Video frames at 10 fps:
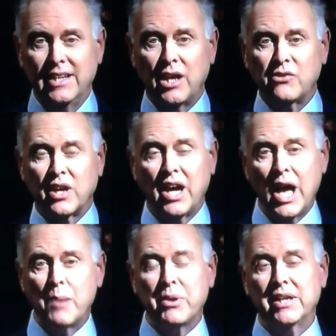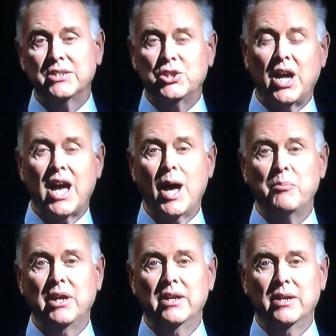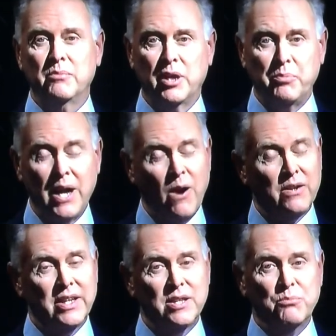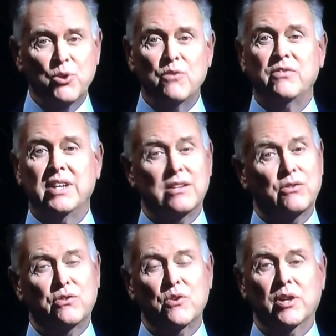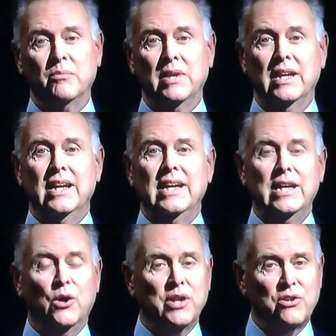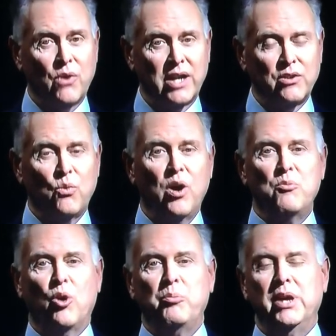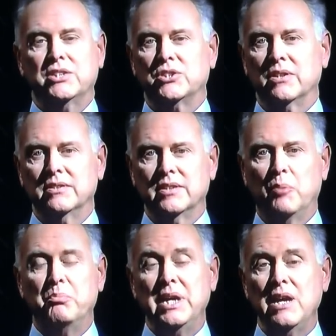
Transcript: He does a competent job, but apparently the move didn't suit him. He only directed one more picture, a